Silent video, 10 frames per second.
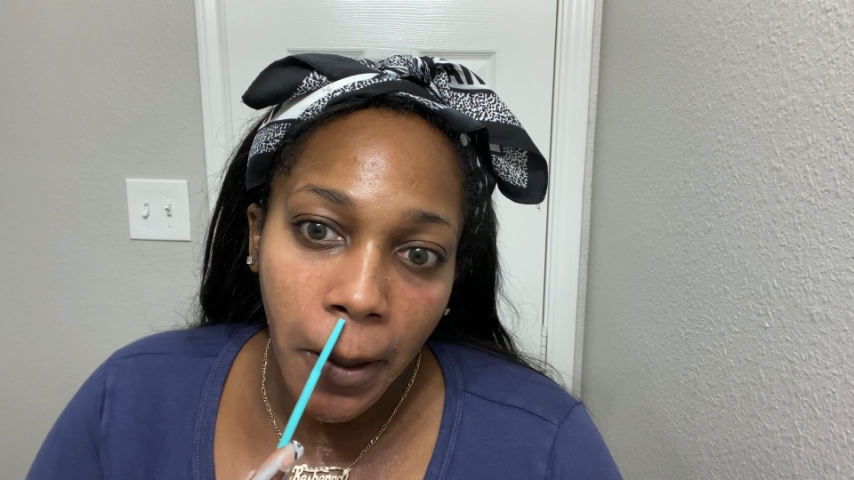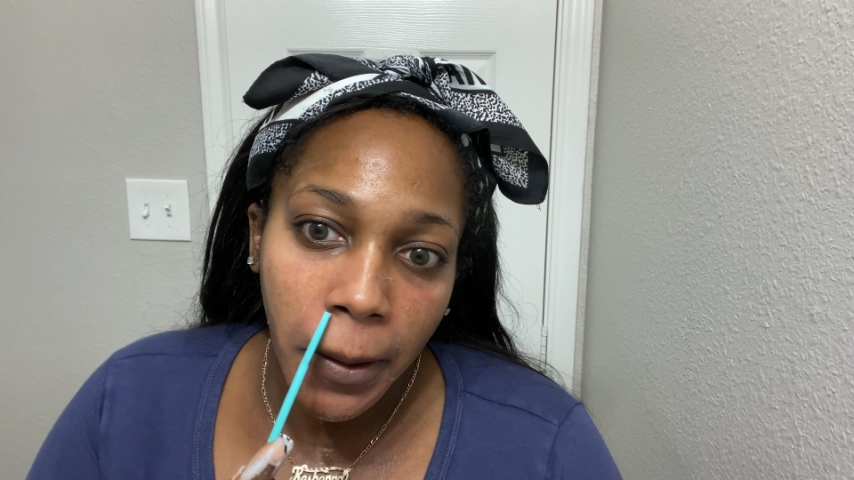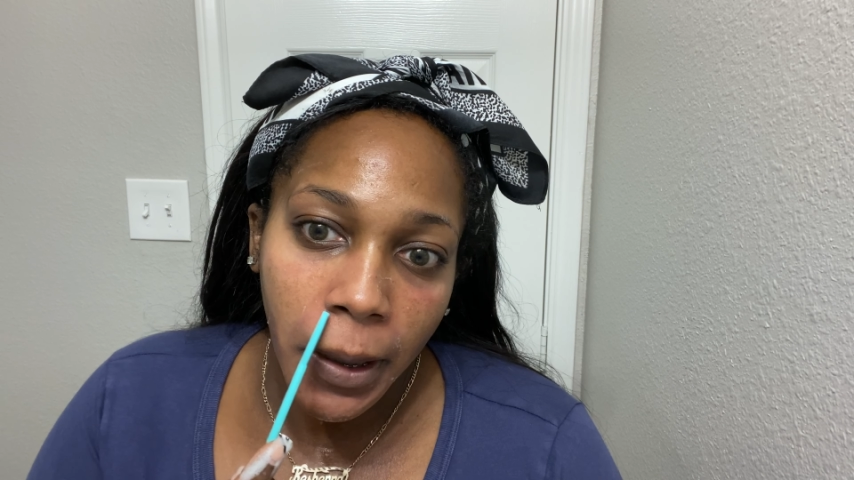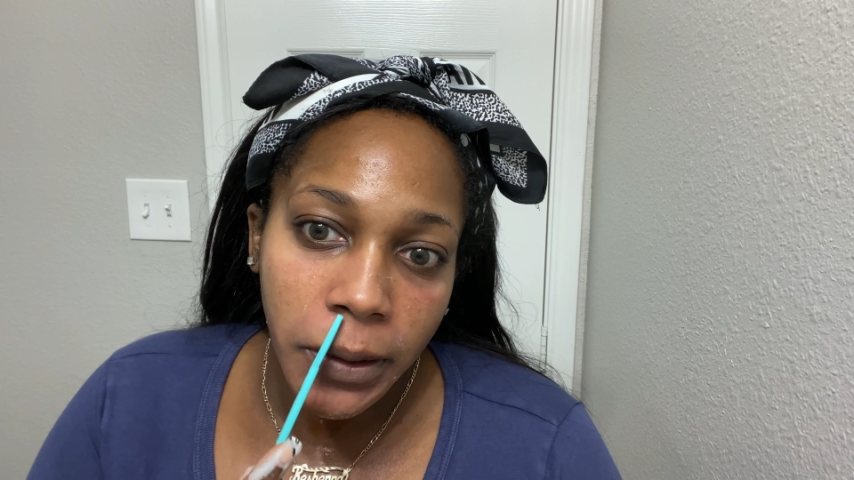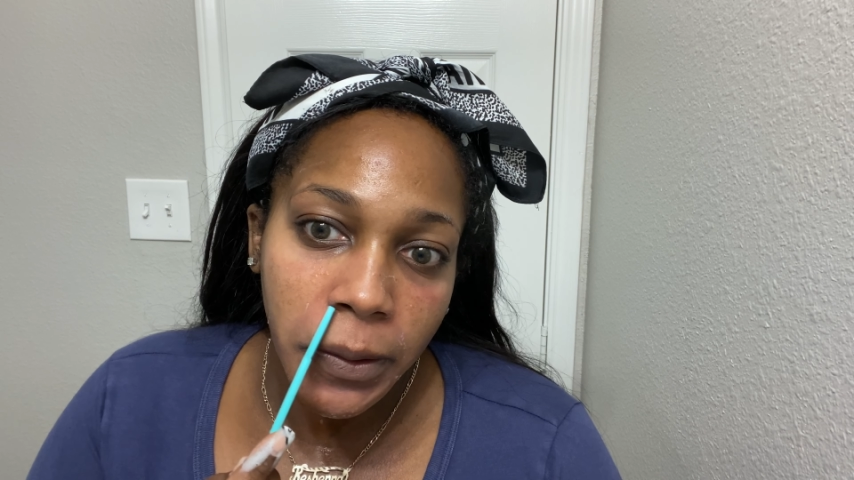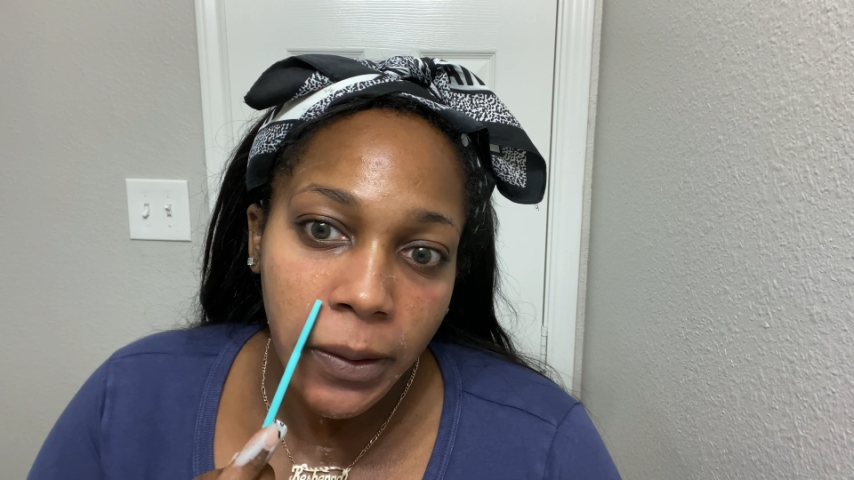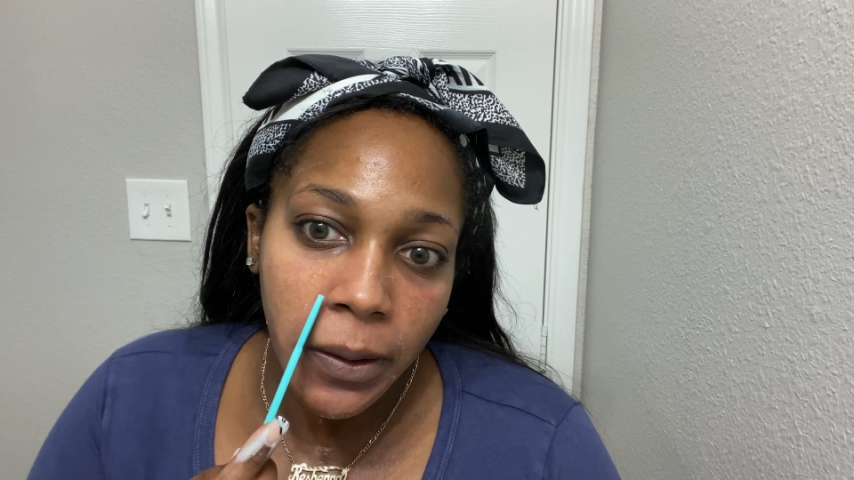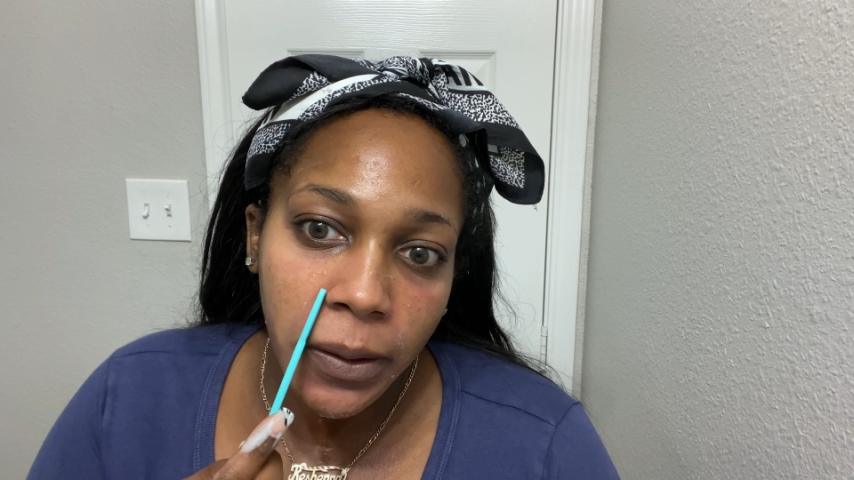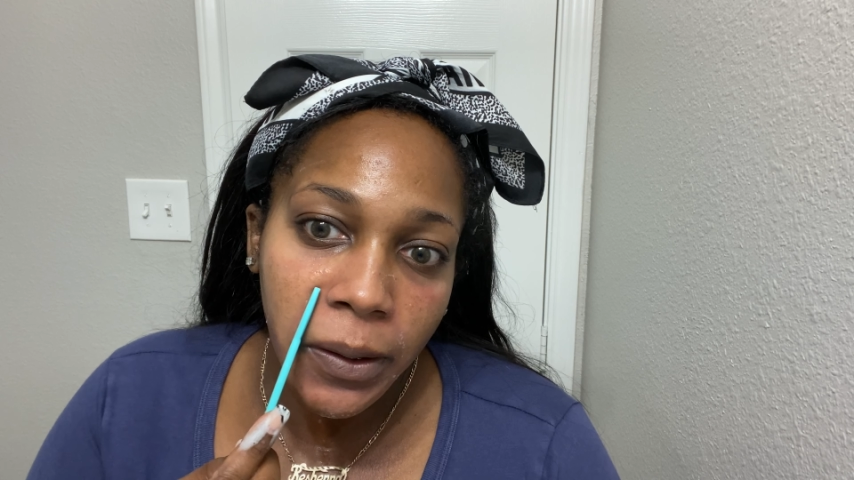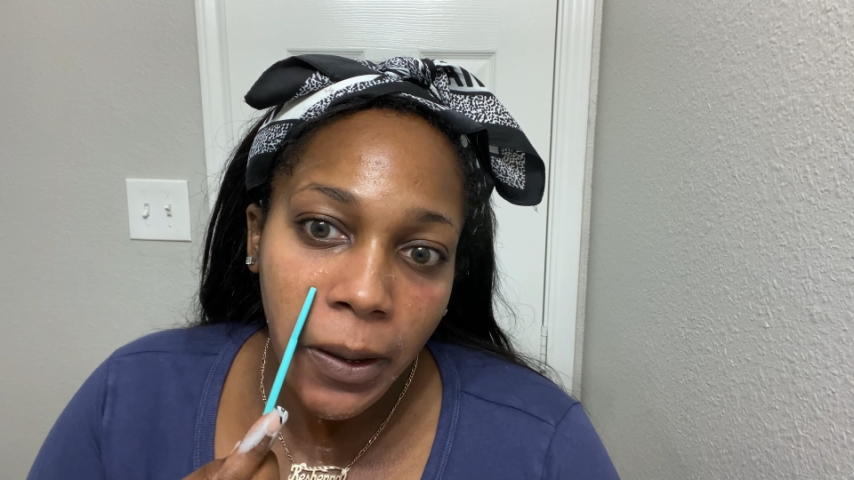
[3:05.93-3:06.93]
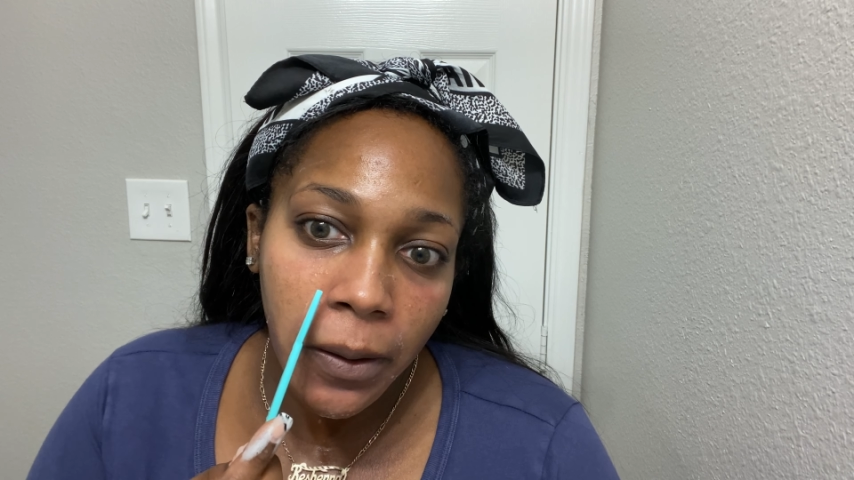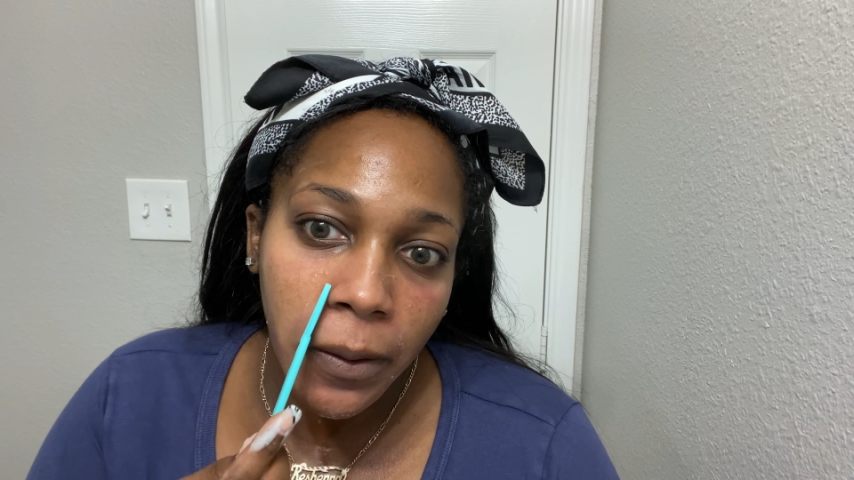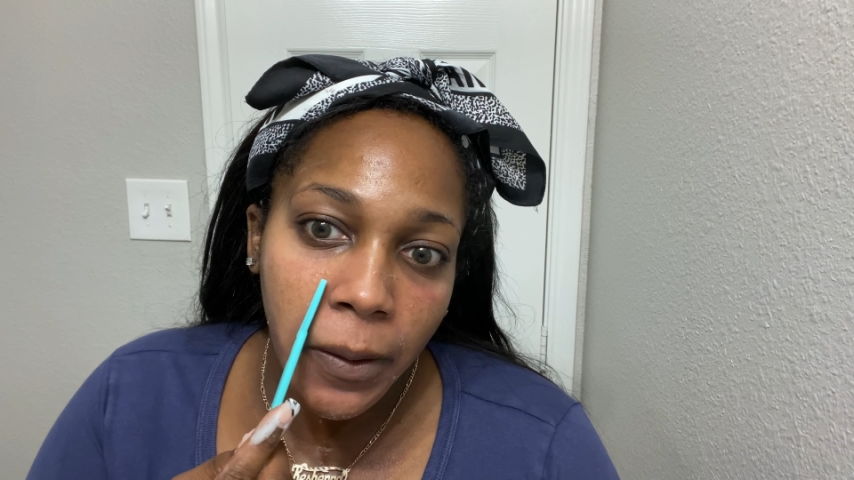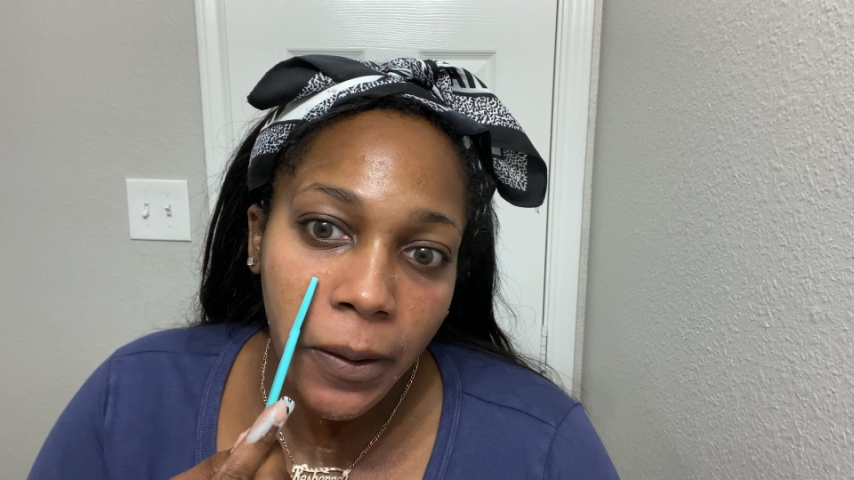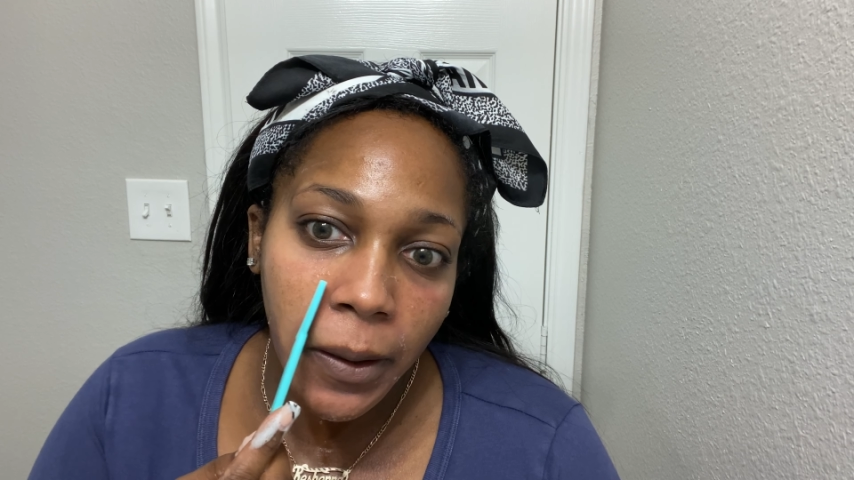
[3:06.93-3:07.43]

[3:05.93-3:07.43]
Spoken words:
not too long ago